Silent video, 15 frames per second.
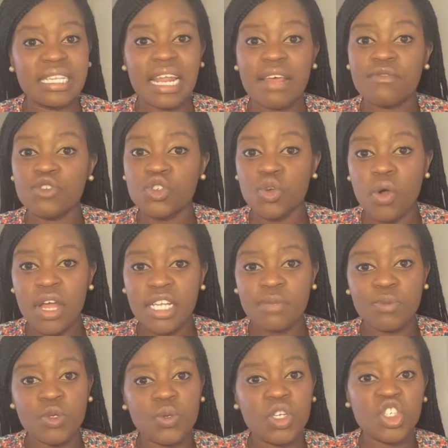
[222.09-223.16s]
that have joined
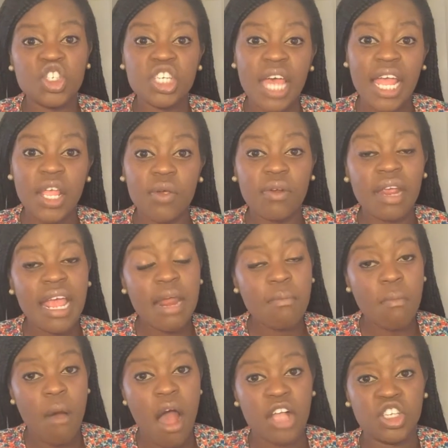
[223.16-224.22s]
between January and
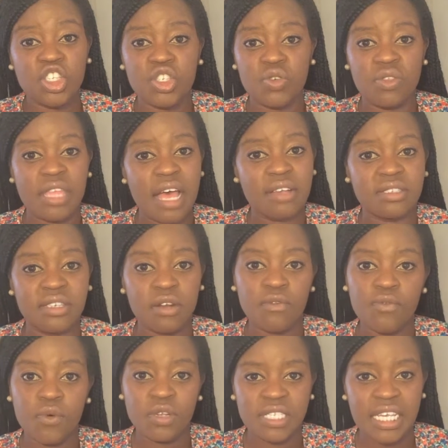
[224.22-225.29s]
March
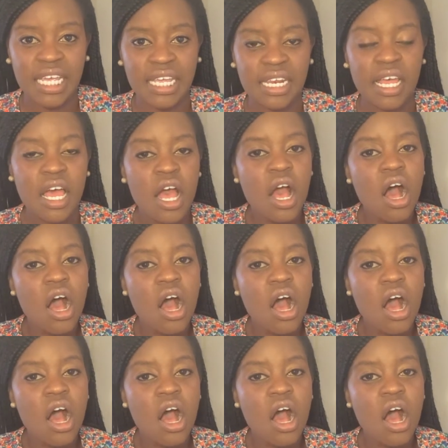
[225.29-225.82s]
2014,